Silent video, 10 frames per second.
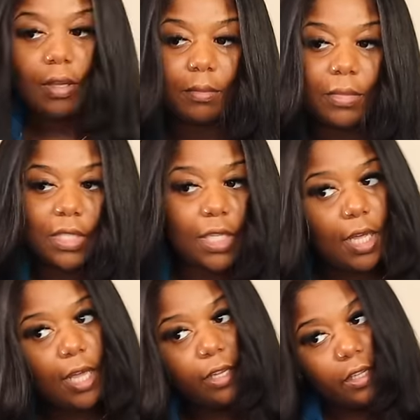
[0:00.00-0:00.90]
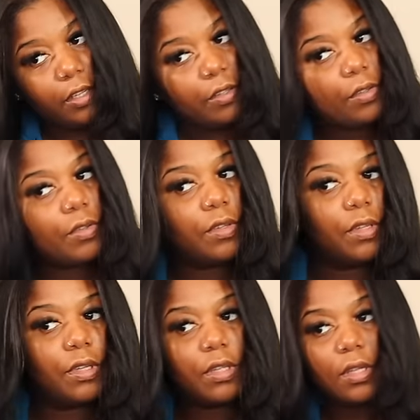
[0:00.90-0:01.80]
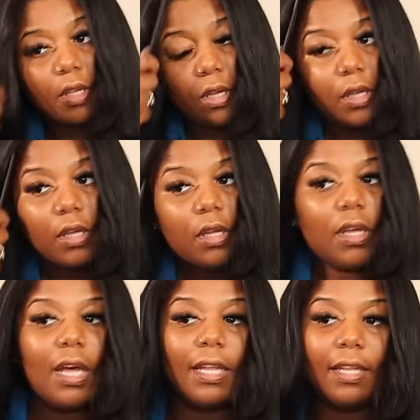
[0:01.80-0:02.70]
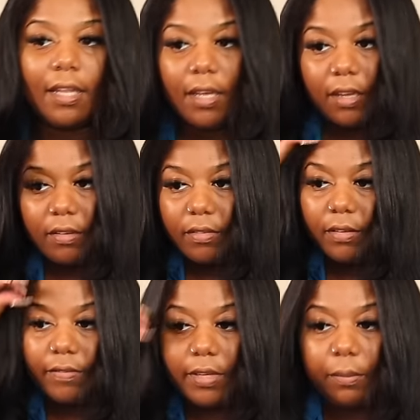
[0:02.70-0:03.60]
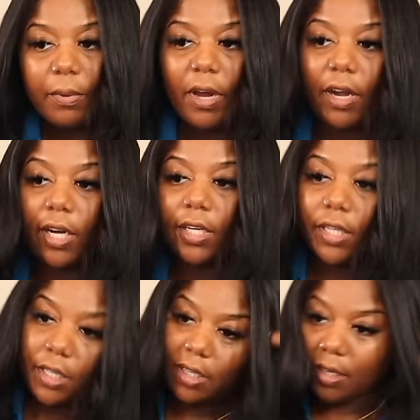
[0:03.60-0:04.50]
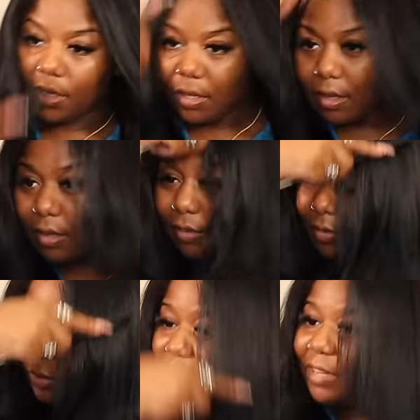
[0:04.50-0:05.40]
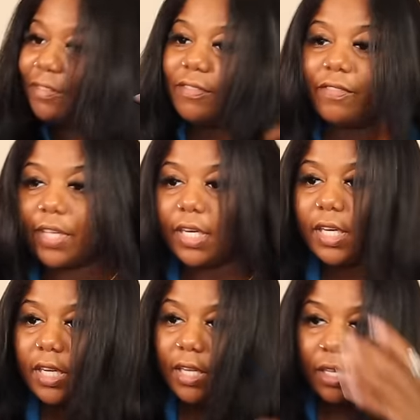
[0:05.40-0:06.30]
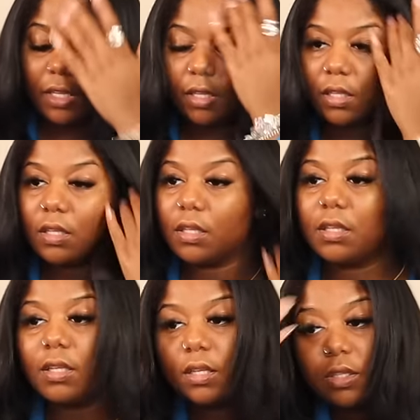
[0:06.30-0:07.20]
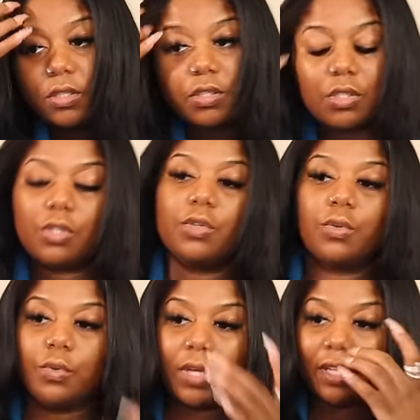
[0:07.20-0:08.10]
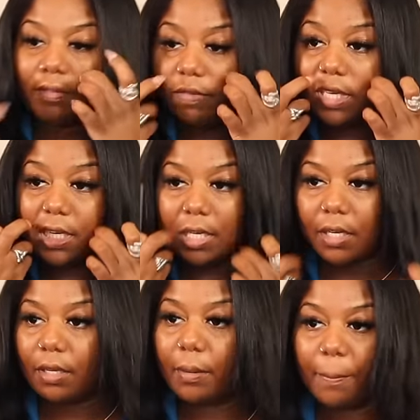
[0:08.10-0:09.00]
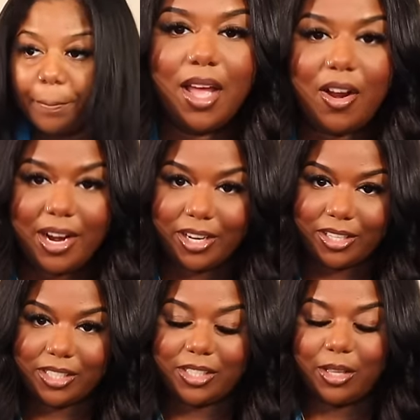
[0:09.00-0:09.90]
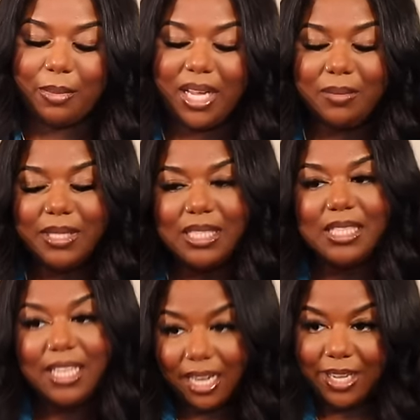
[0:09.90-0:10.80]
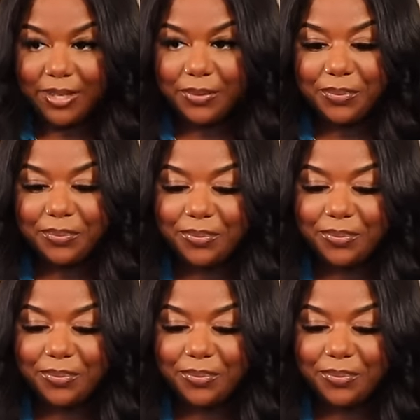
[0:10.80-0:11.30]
I'm telling you, I love a V part from infinity to infinity. All right, girls, so the makeup is done.